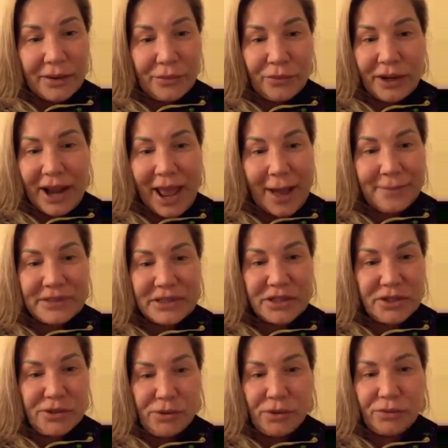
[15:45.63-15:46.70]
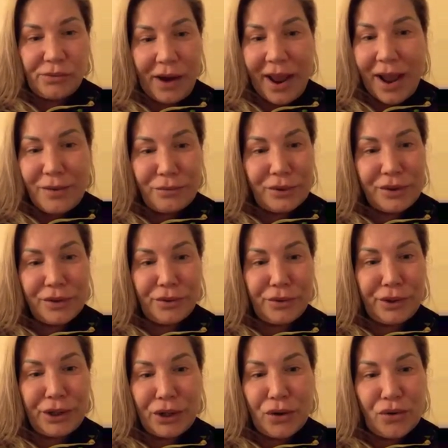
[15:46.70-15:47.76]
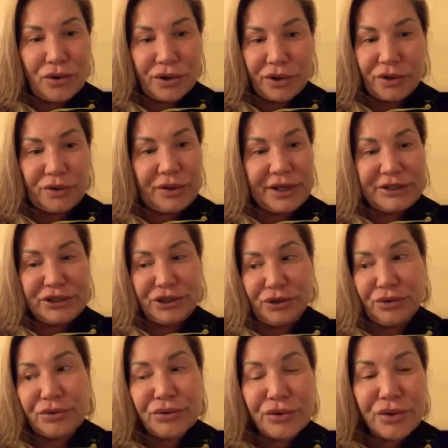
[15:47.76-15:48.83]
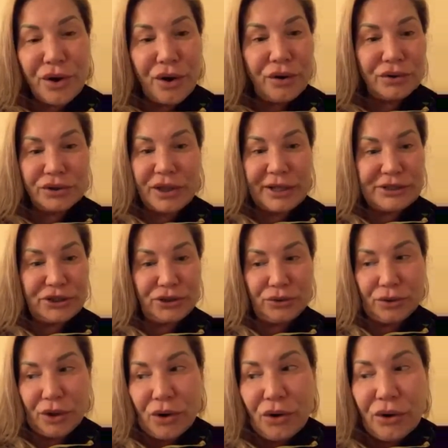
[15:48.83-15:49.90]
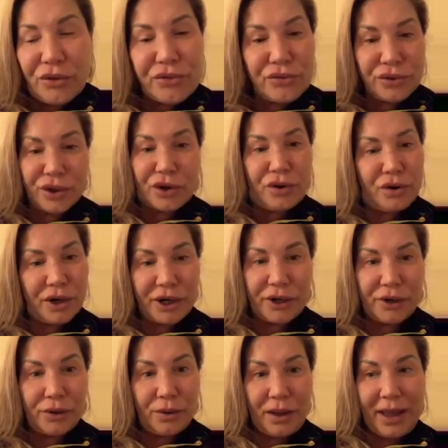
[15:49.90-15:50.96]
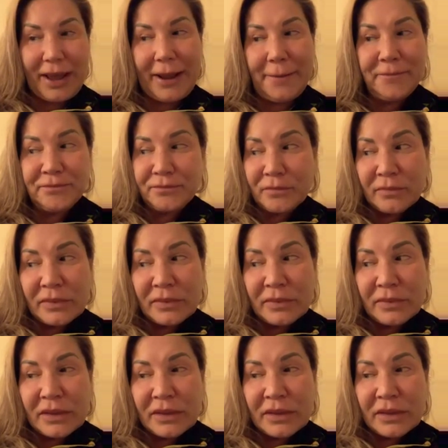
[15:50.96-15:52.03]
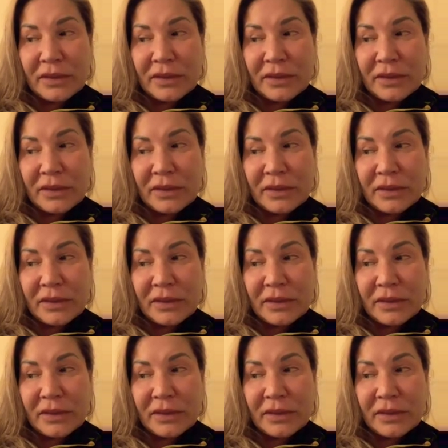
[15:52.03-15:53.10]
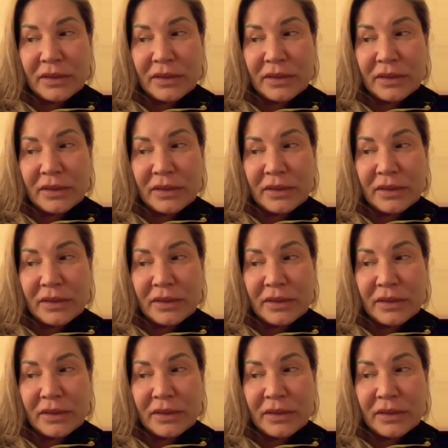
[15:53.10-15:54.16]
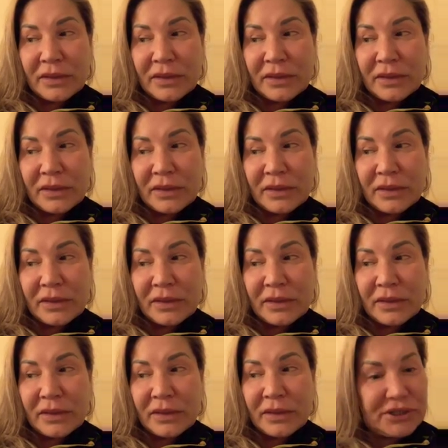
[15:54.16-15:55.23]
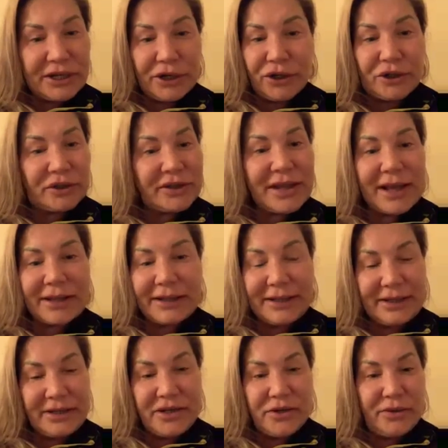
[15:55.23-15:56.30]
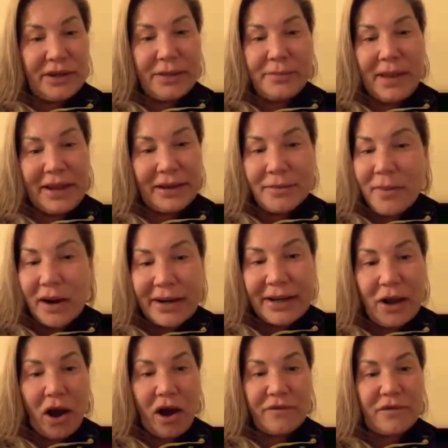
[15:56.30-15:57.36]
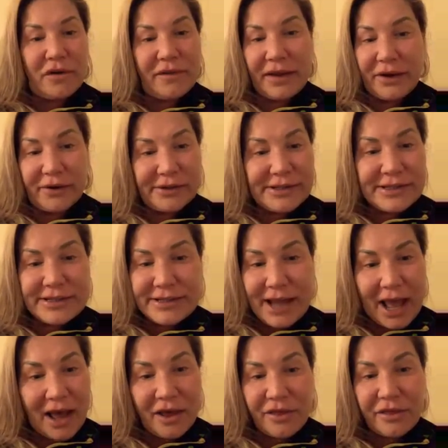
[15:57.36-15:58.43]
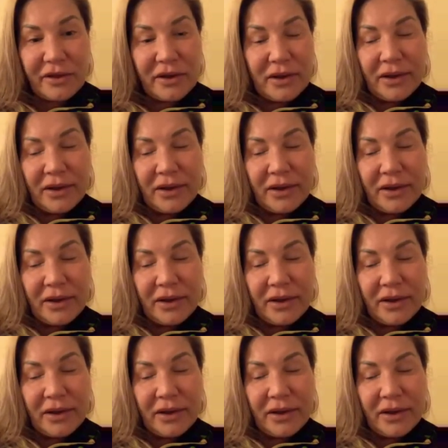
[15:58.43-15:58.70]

And what happens to a rat when they're in a corner? They chew a hole through the corner, okay? She's a rat. That's it. They're just using her and that kid to make money off of Aaron's death.